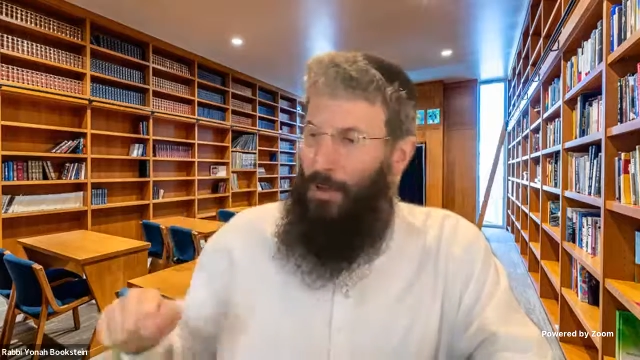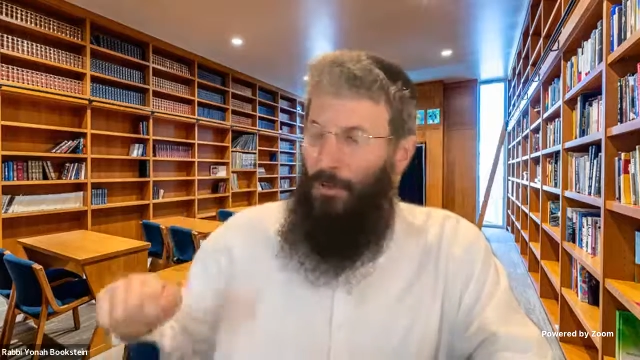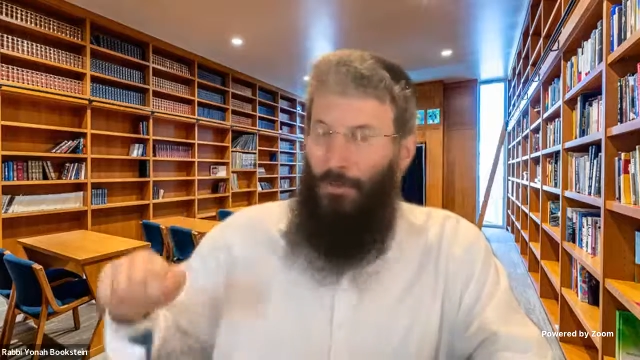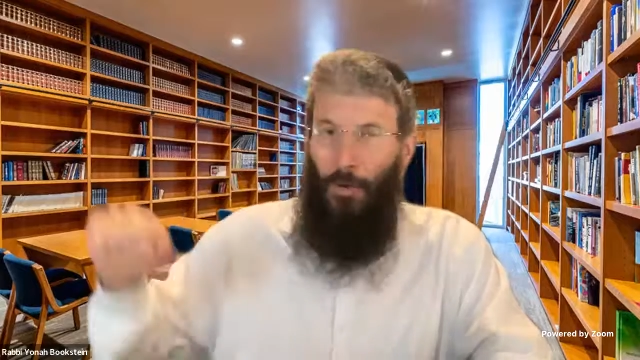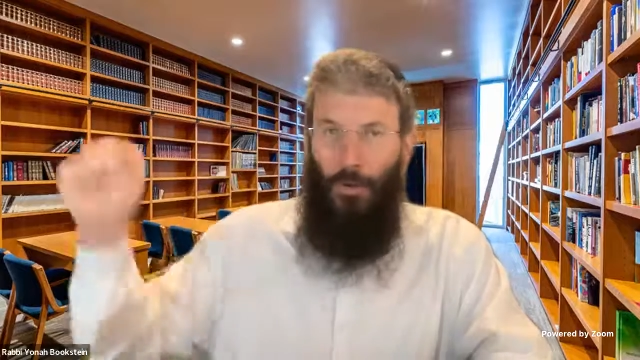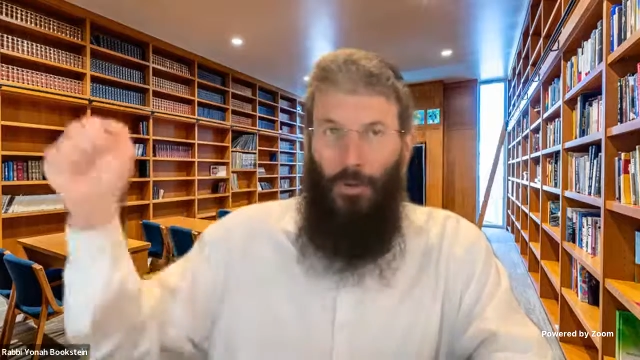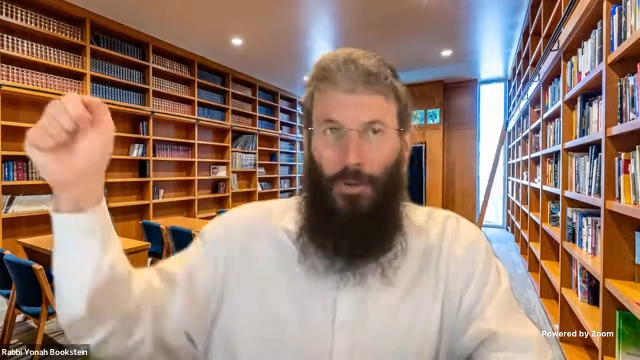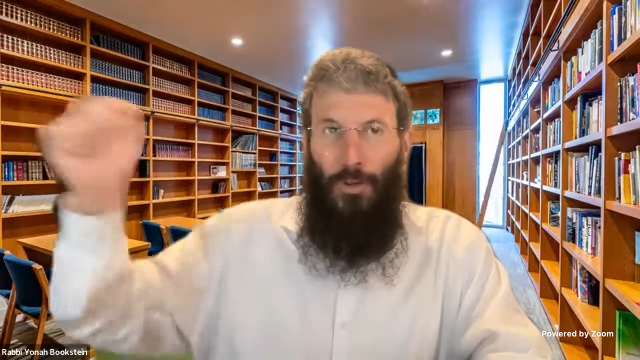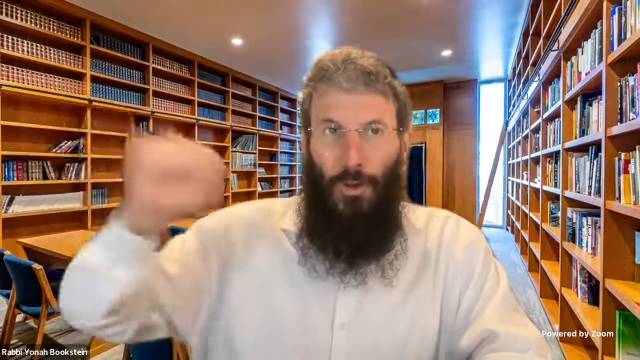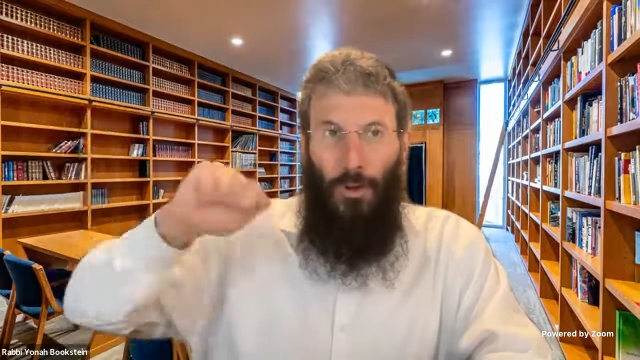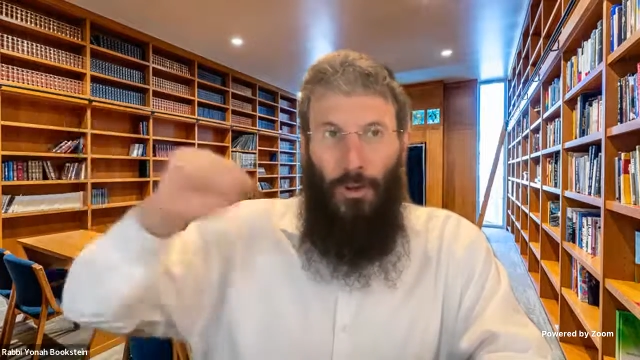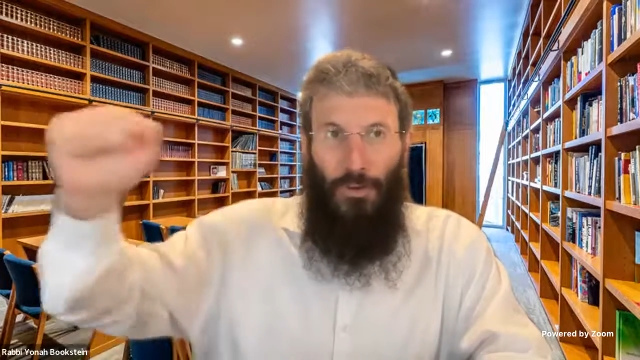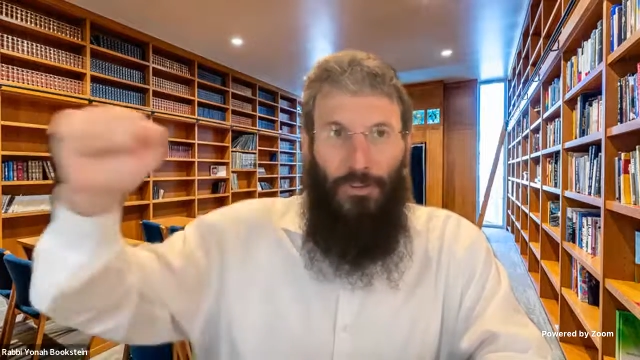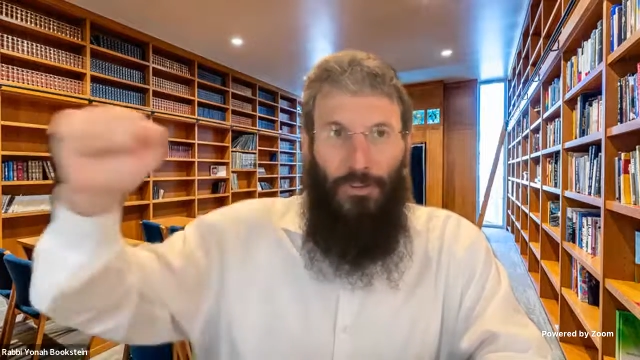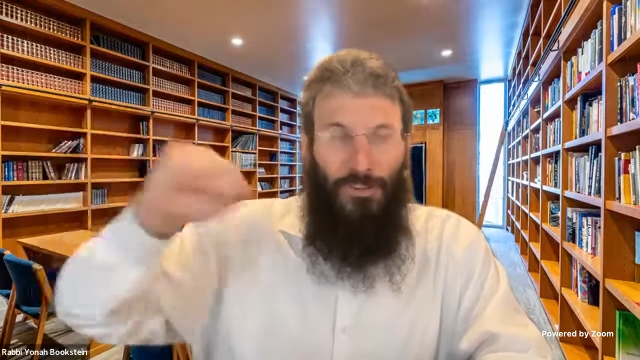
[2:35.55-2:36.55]
So, you're
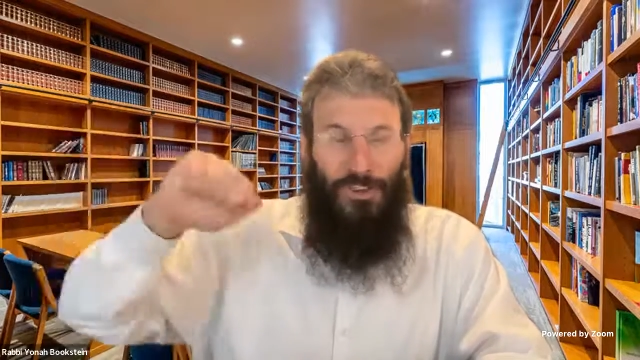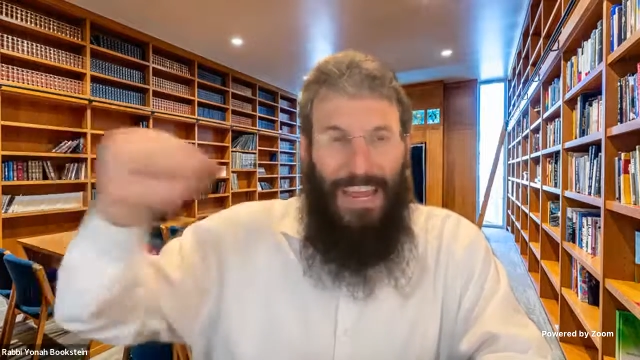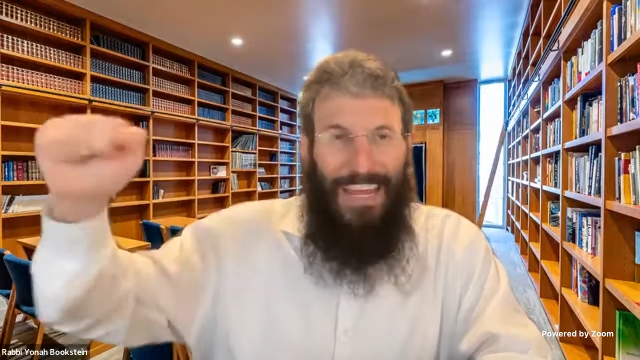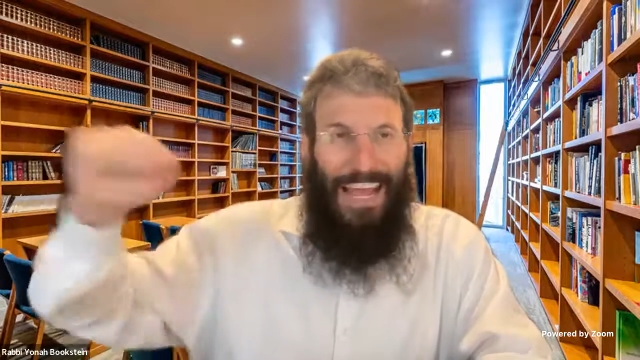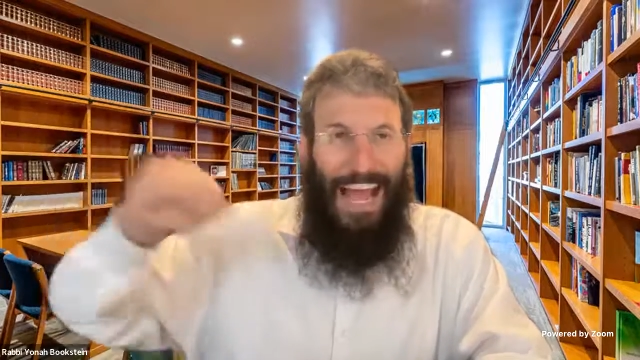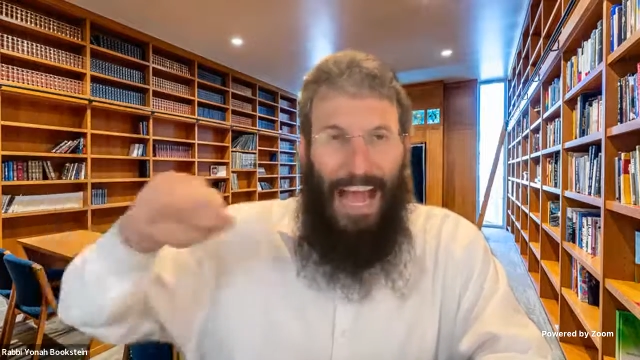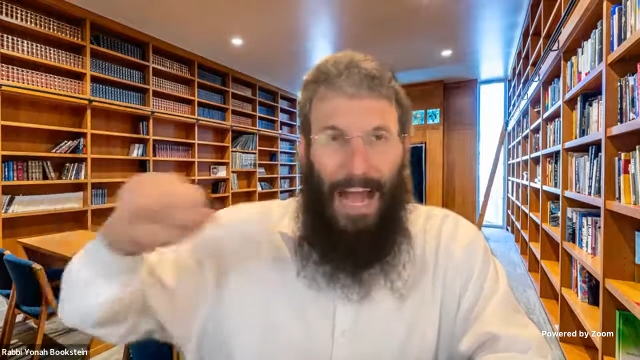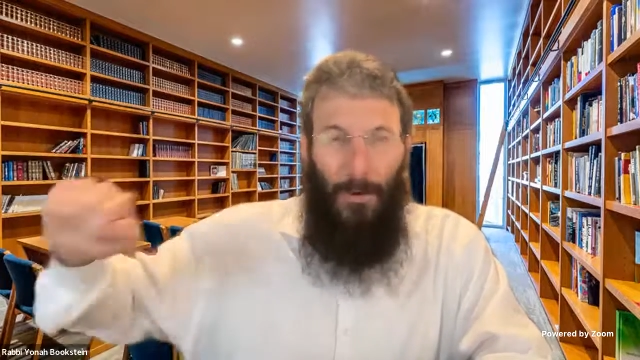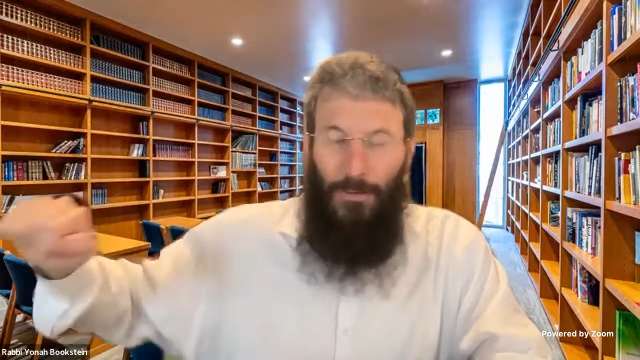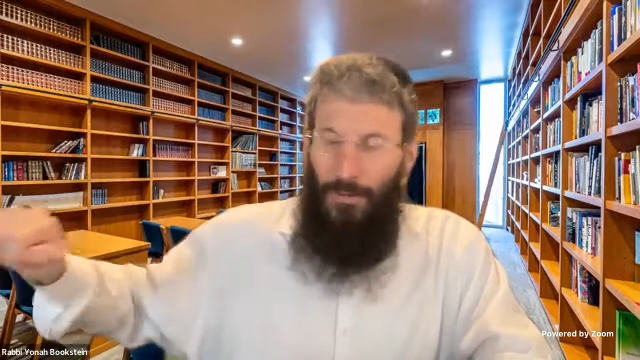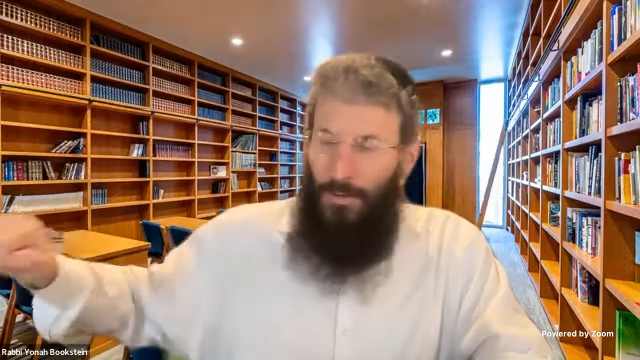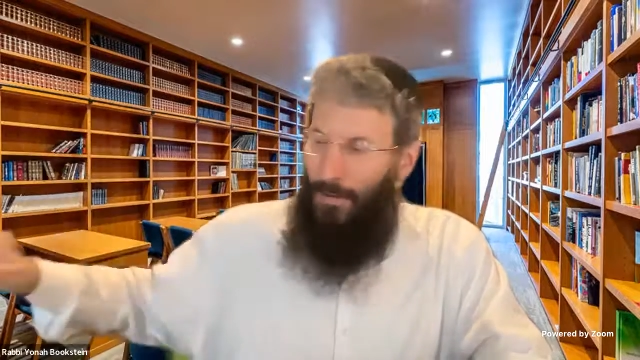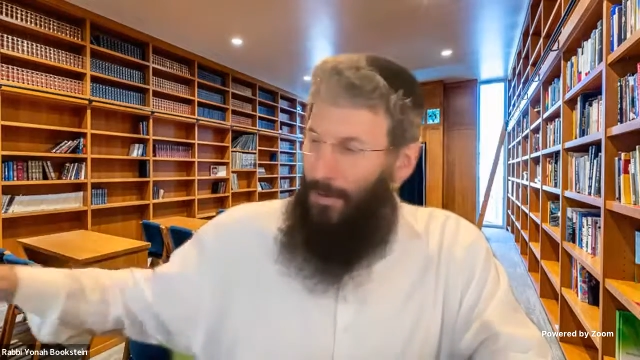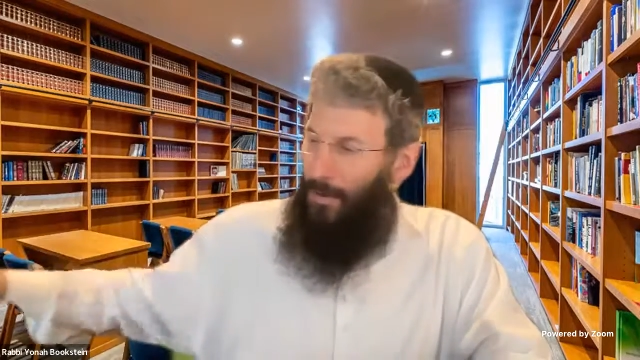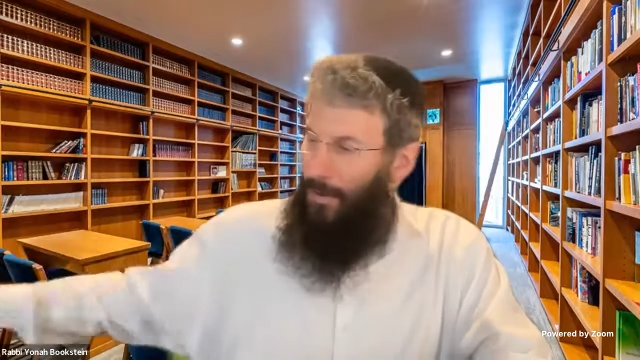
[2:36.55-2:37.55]
going to shake out,